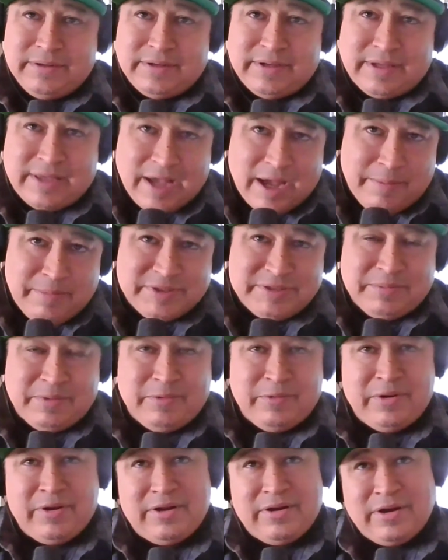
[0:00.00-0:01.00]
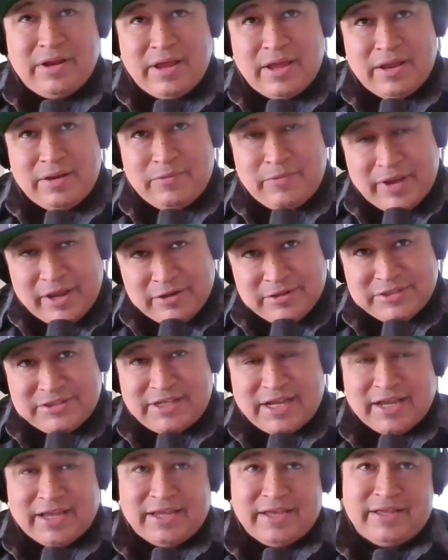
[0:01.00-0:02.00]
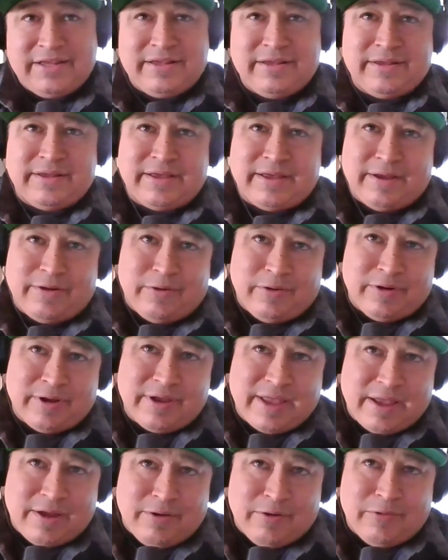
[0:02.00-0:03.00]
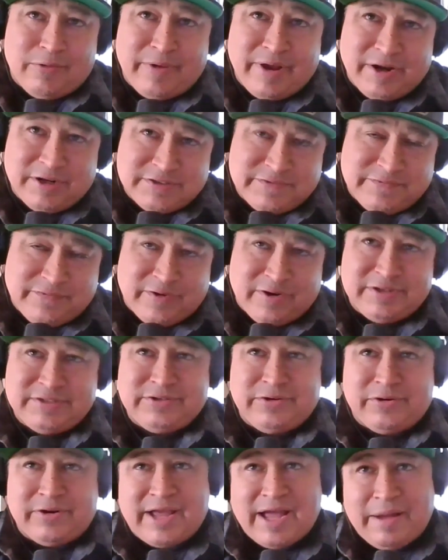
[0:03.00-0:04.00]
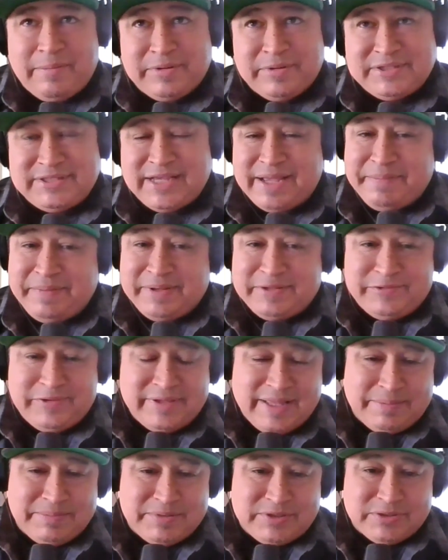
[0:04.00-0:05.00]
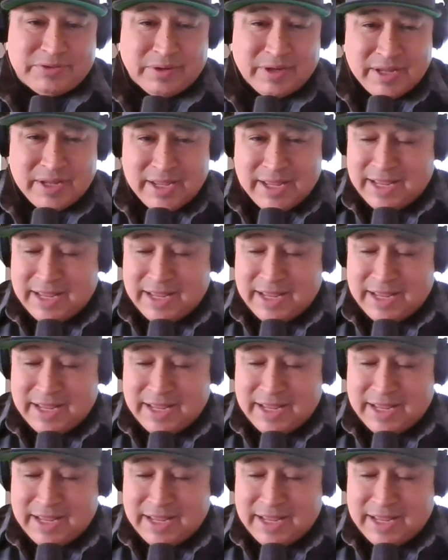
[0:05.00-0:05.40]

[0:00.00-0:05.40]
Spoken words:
Cowboys, number 1, and Raiders second. Or Raiders first or Cowboys second, between them two.